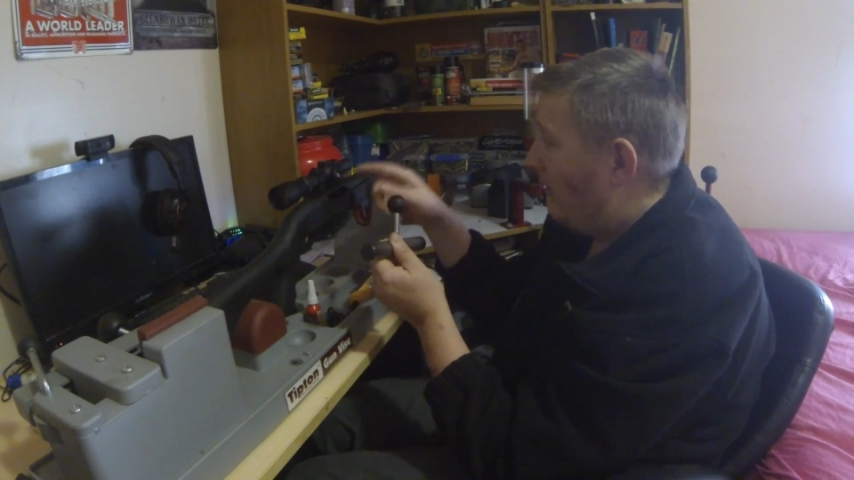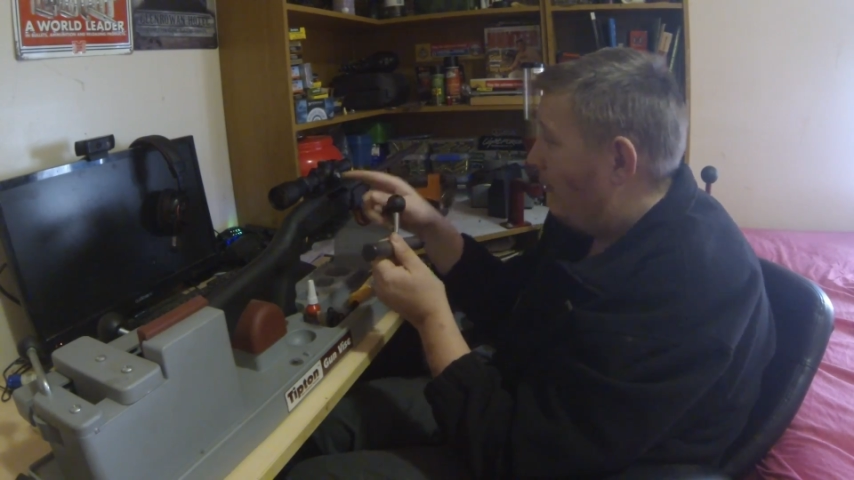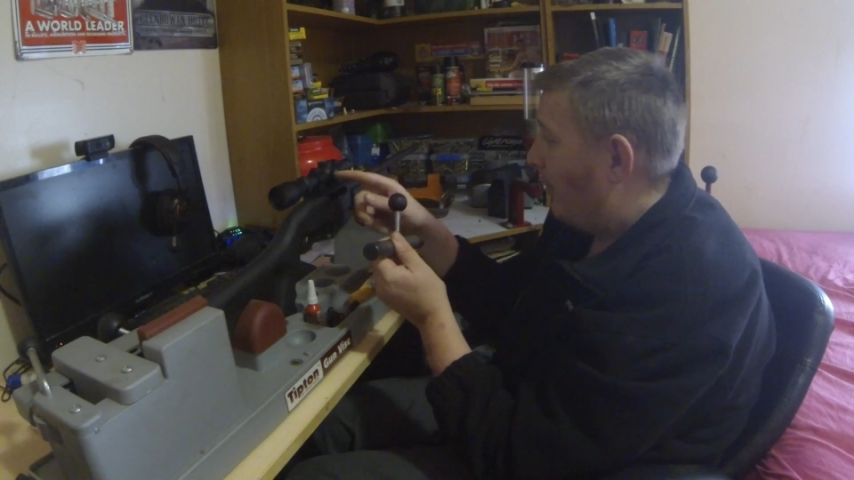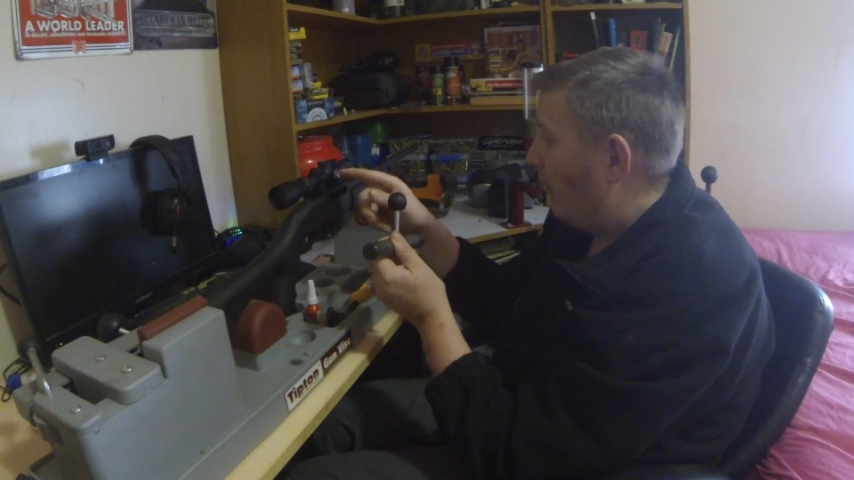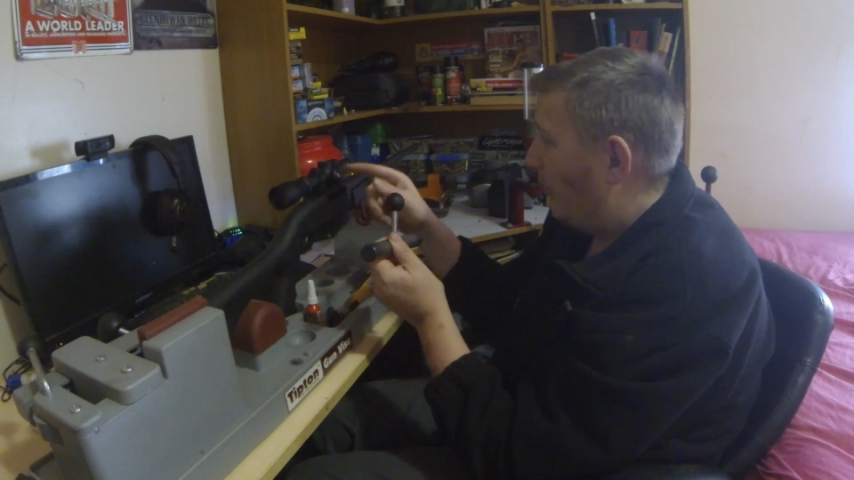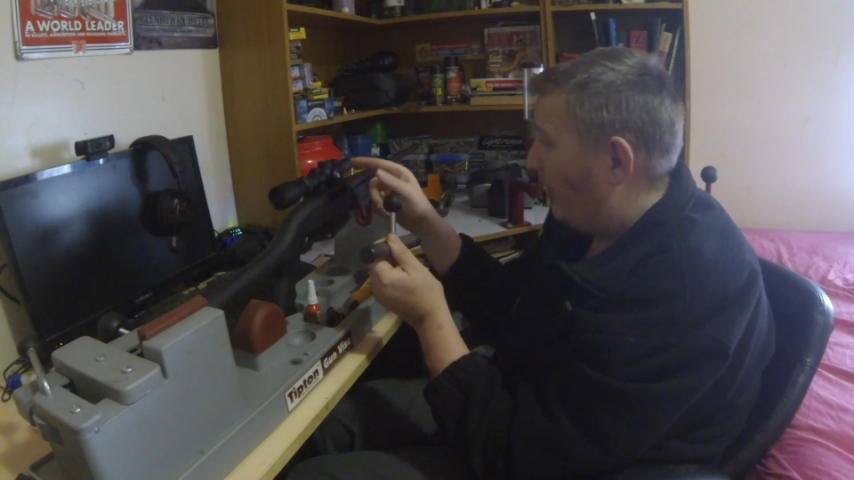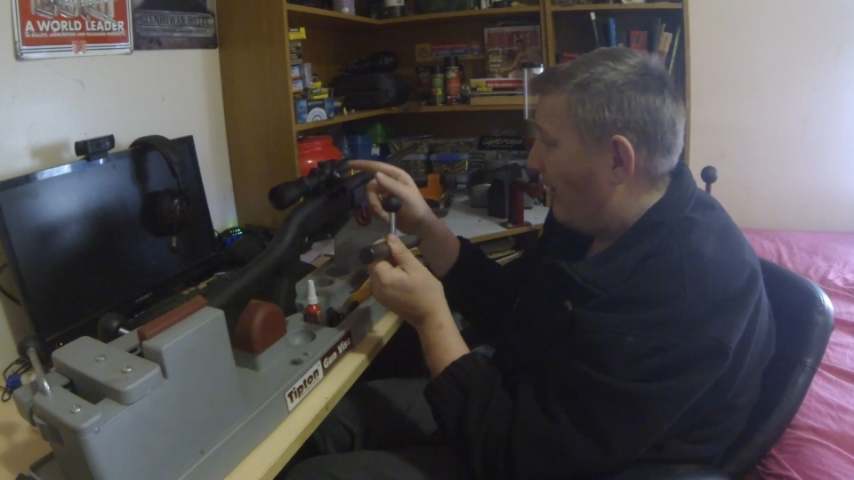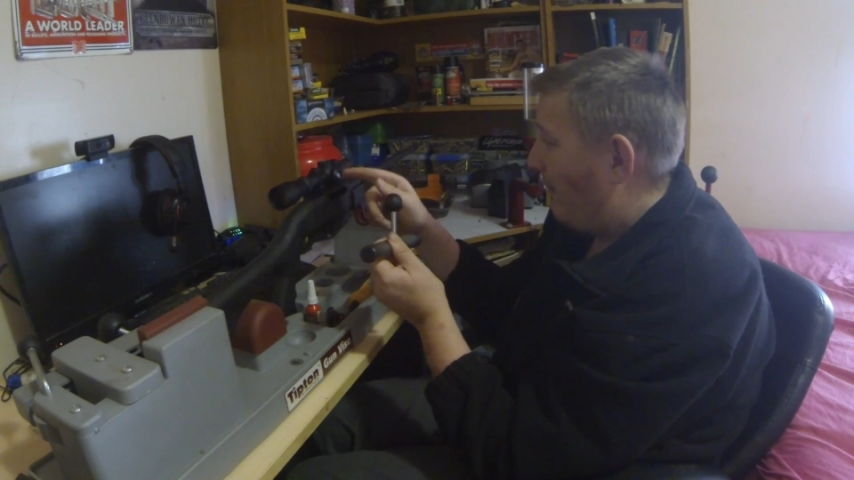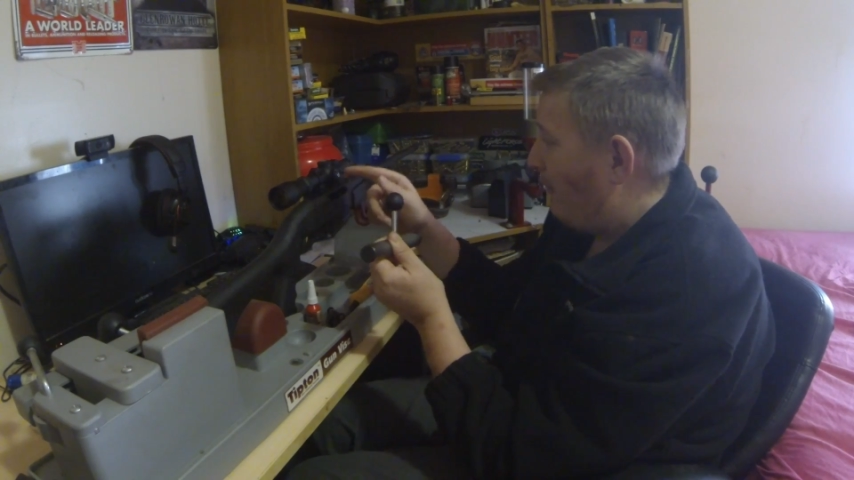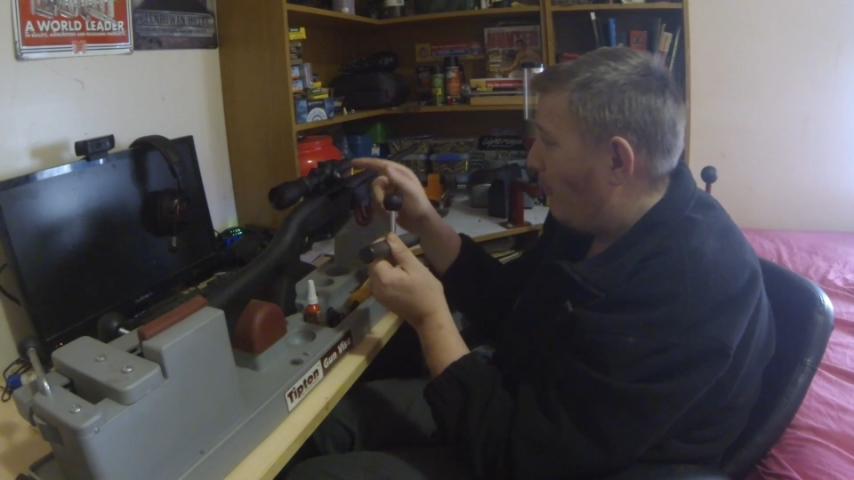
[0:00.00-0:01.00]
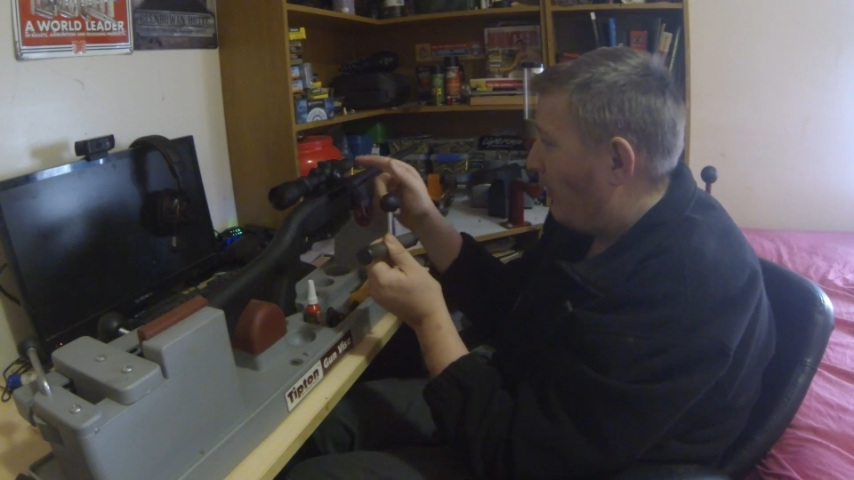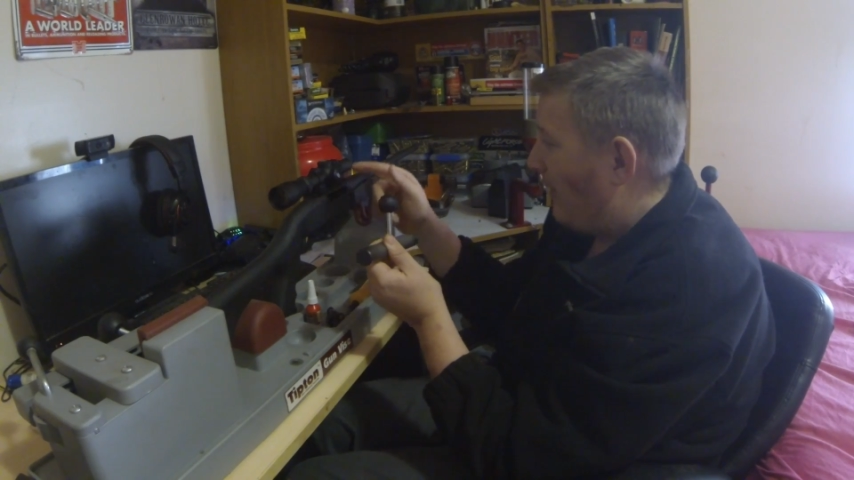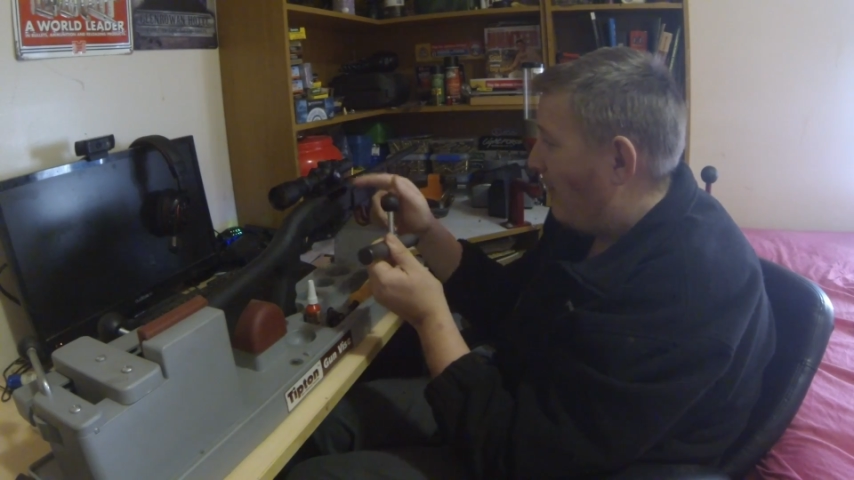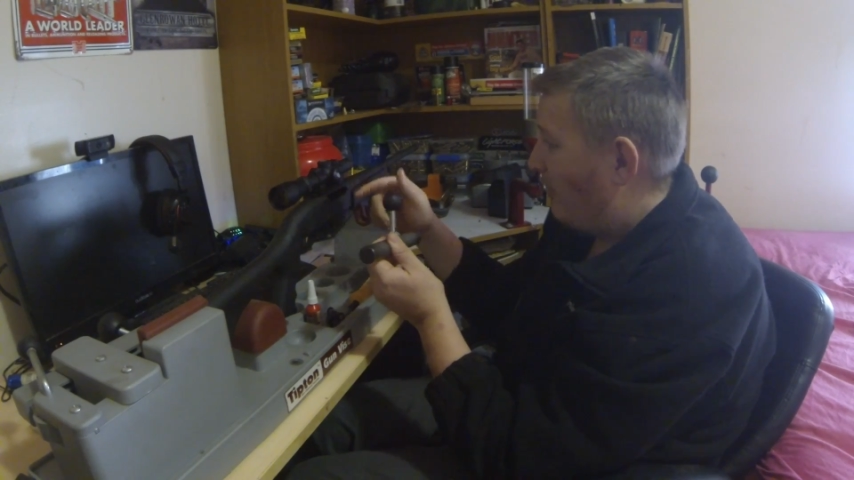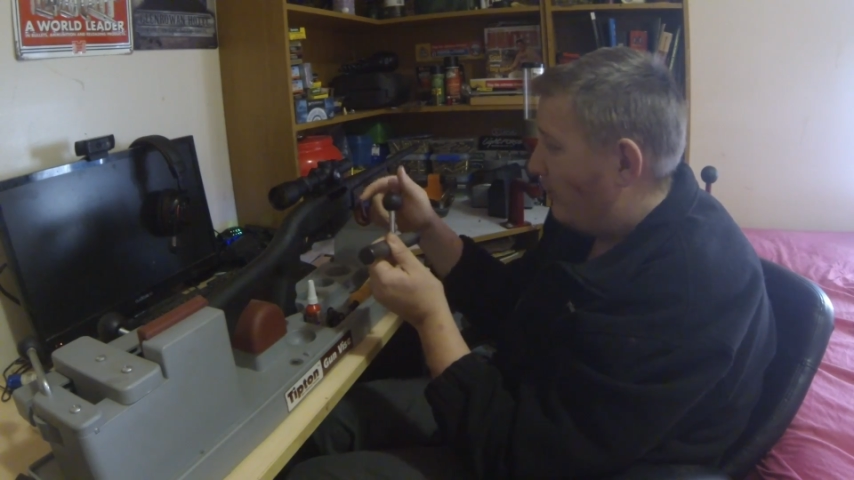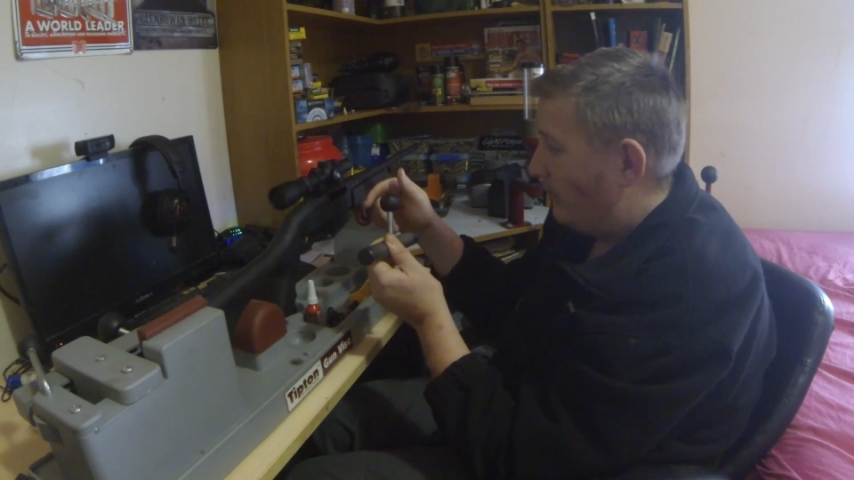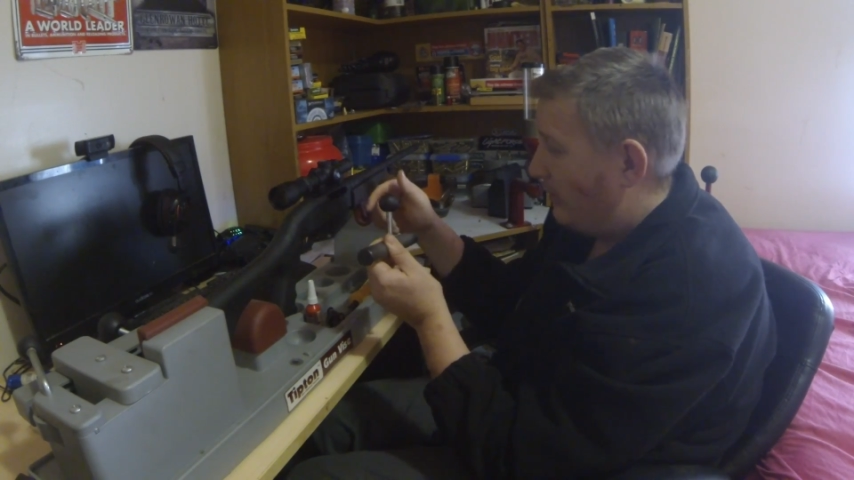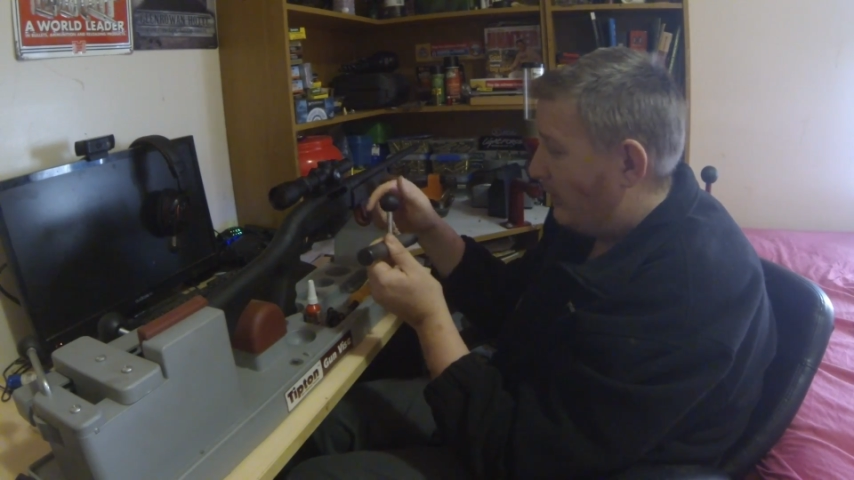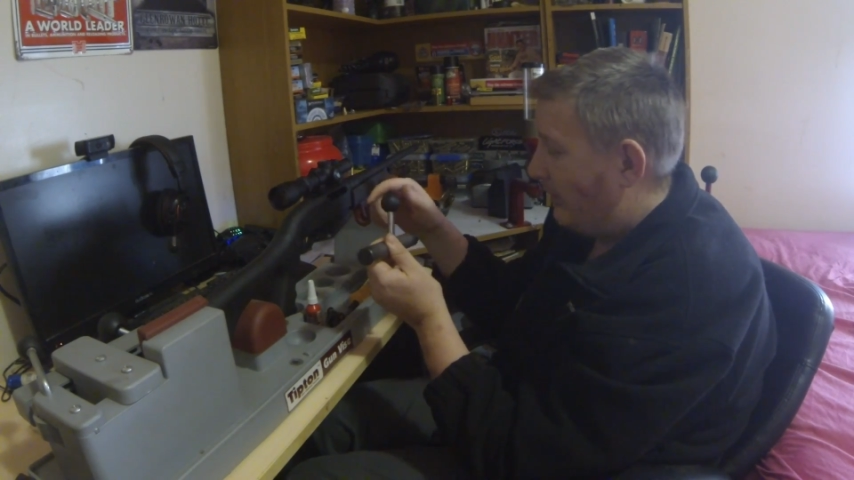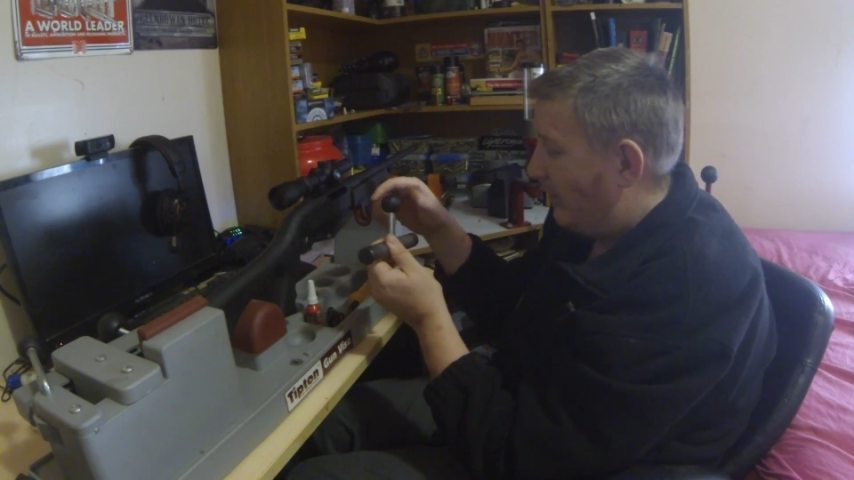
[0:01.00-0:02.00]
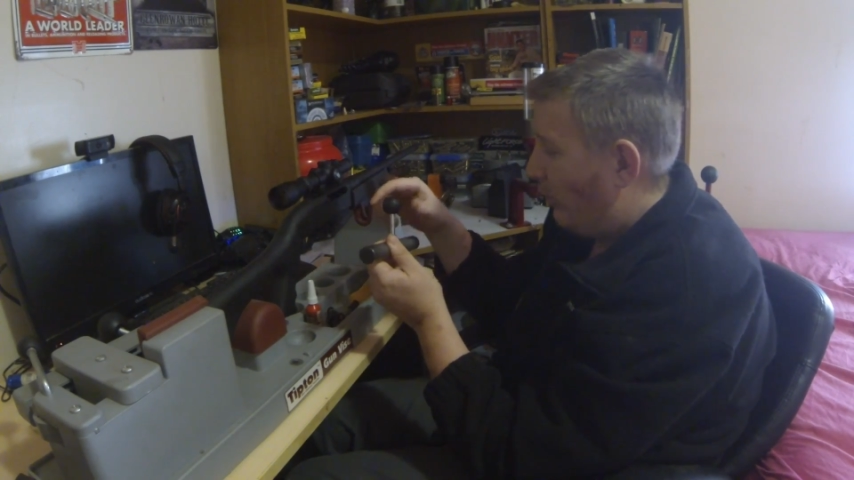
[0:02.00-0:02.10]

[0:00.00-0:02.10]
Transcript: but with the gap that we have in the middle here,